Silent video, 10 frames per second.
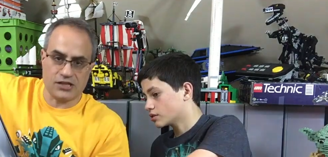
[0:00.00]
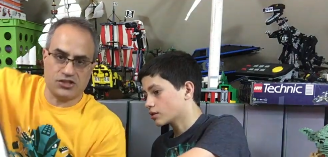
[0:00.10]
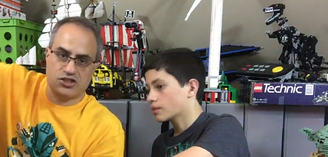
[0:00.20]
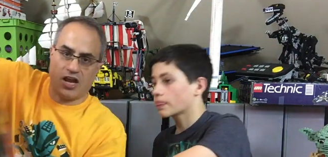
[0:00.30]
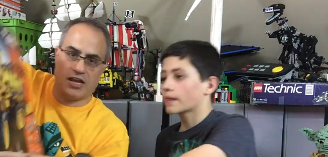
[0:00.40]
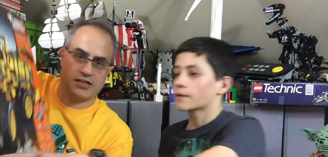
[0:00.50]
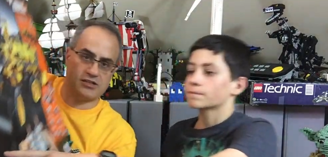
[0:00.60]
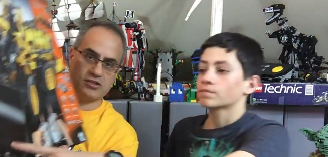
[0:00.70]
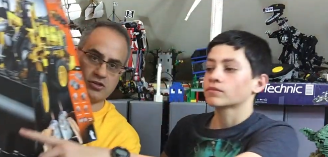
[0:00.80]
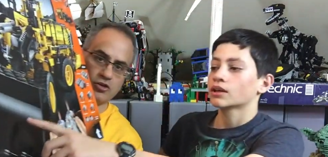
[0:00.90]
Speaker 1: a
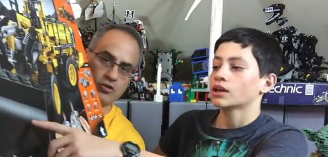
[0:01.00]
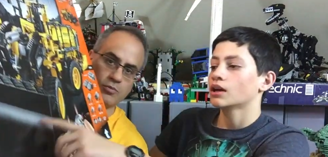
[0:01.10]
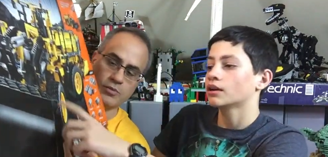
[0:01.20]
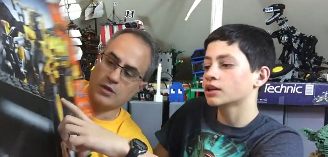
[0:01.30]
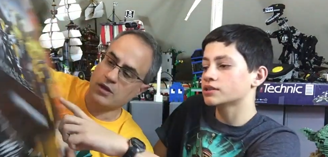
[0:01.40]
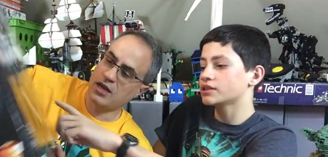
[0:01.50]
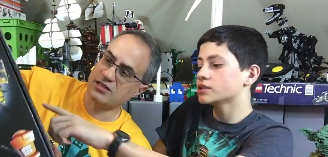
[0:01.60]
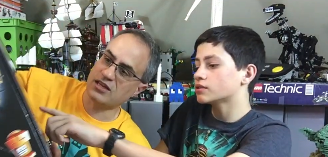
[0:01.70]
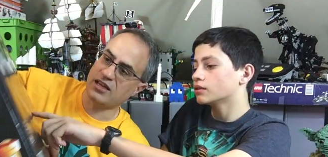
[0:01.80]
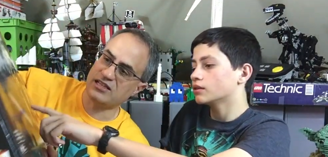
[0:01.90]
giant scoop. Cause these,
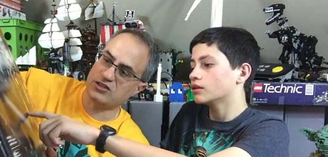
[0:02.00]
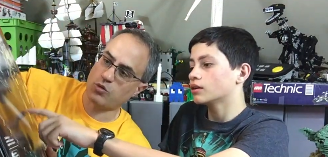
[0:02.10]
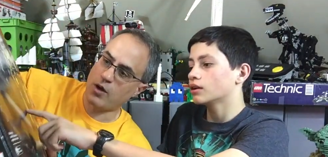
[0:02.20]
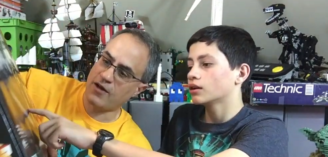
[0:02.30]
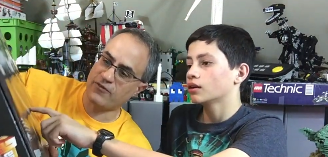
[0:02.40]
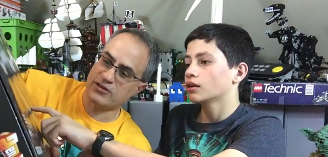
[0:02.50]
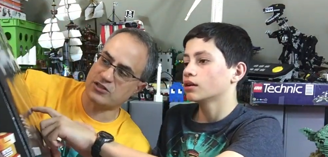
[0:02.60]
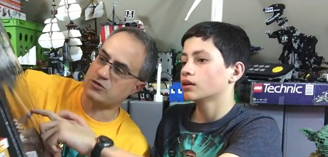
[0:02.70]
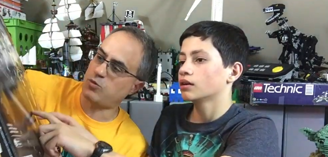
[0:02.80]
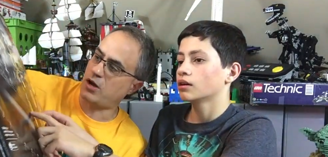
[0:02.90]
it's at least twelve
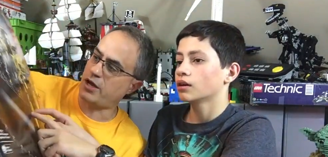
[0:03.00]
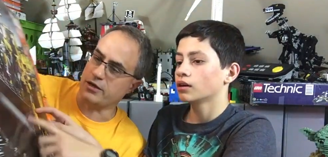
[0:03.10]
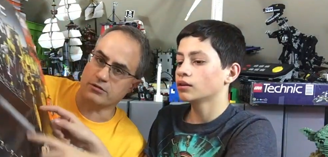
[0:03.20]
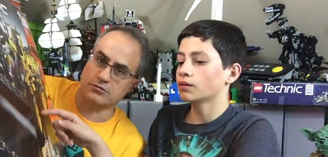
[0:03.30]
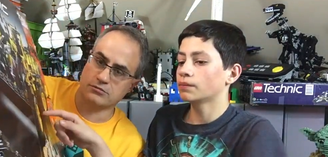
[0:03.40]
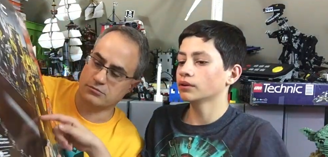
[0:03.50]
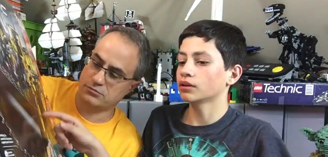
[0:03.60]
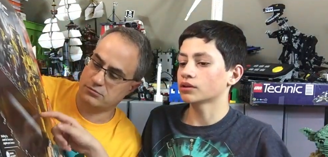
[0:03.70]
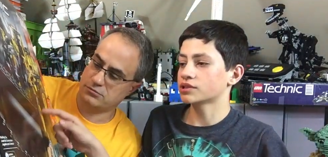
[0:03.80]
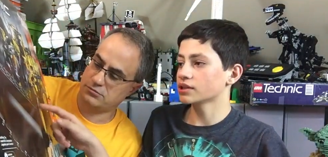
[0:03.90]
inches wide.
Speaker 2: No, but
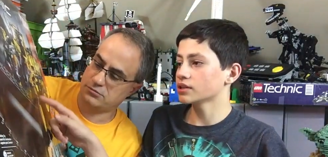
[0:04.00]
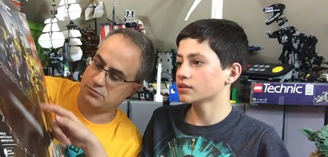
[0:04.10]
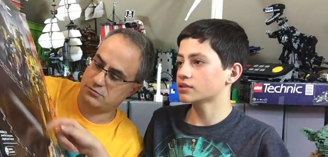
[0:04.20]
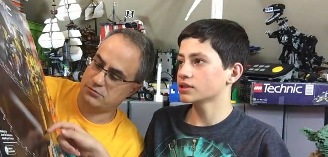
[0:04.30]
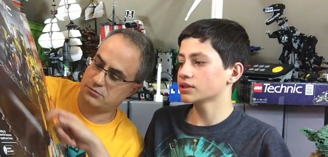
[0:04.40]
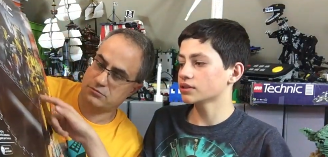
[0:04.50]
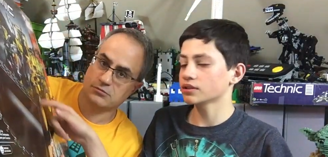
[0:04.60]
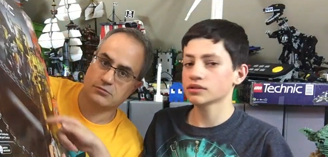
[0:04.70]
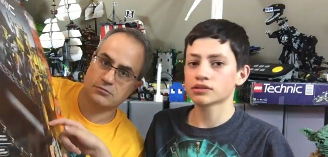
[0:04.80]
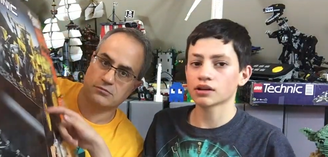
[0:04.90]
look, see, see
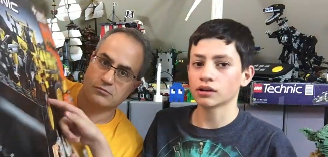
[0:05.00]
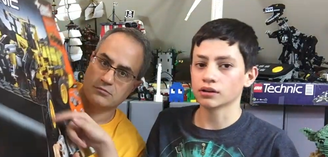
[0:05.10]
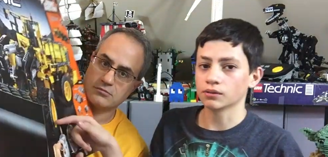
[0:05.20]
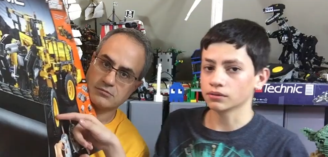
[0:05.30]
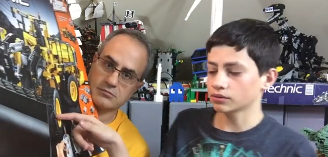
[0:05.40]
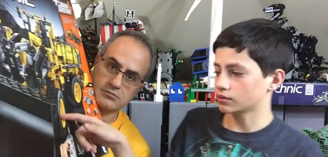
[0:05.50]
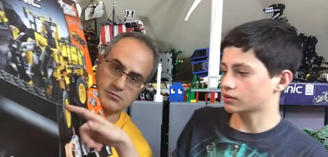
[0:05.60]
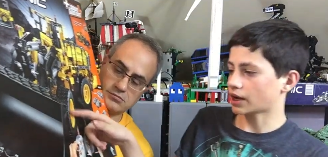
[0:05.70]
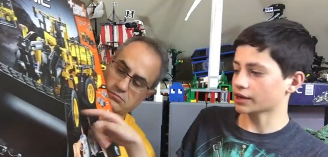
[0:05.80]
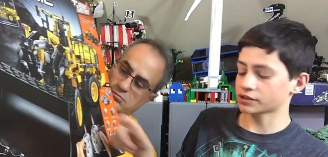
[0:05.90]
these uh,
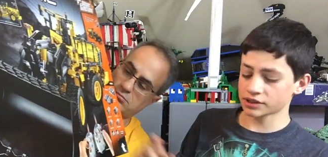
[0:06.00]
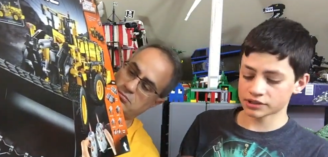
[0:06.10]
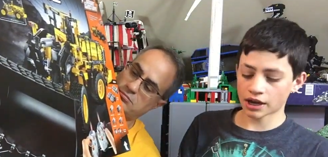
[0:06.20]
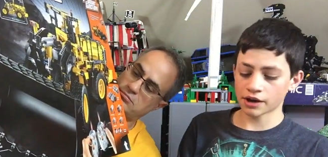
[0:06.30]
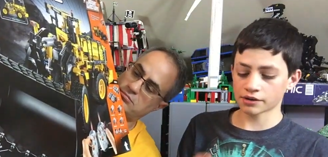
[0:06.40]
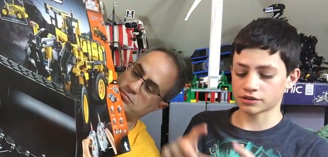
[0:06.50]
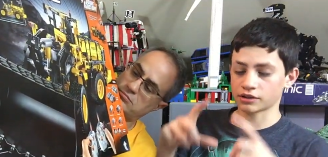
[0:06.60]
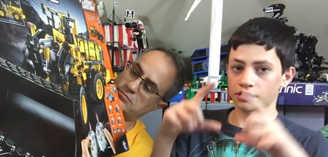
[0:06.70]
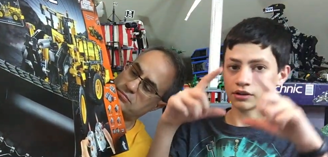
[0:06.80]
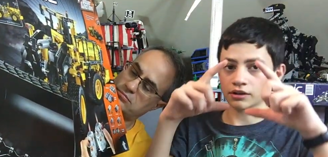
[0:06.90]
tires. These tires
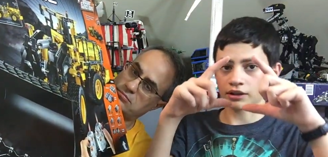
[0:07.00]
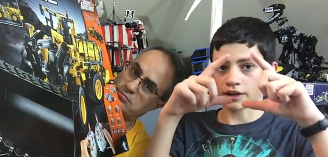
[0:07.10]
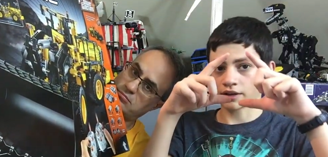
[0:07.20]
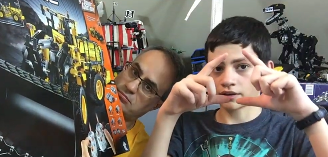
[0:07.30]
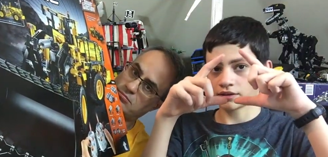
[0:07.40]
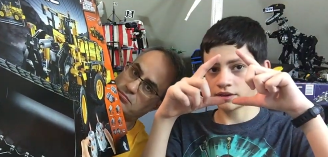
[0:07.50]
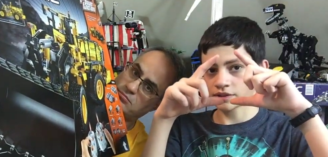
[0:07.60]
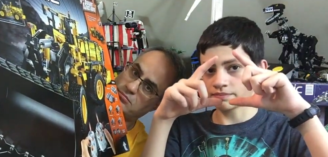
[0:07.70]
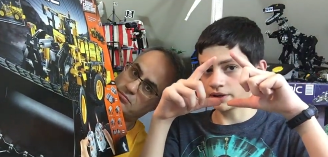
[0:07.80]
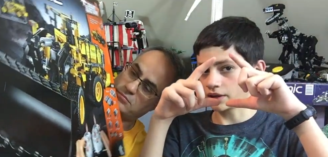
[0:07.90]
are like
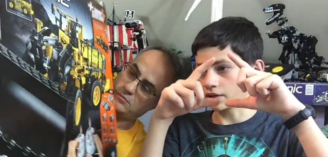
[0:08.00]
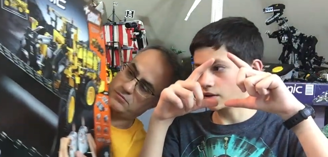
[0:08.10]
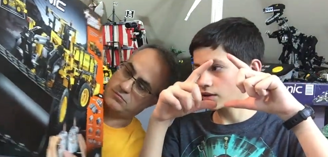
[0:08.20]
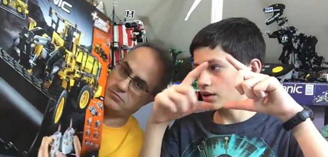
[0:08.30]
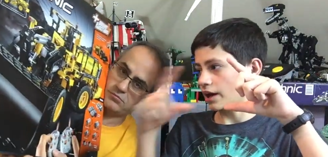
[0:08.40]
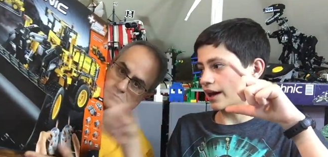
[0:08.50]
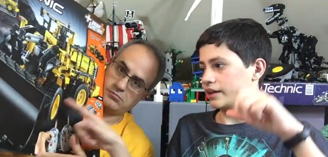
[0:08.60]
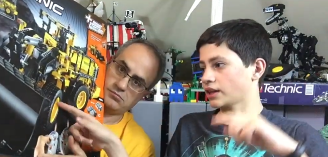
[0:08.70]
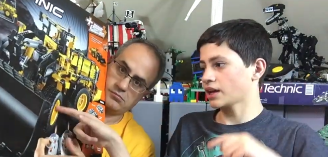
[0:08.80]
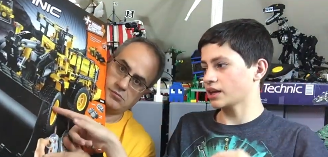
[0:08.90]
this big,
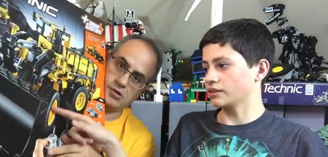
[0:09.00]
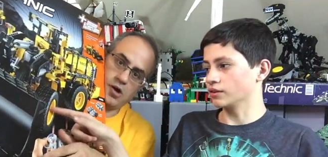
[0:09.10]
and that and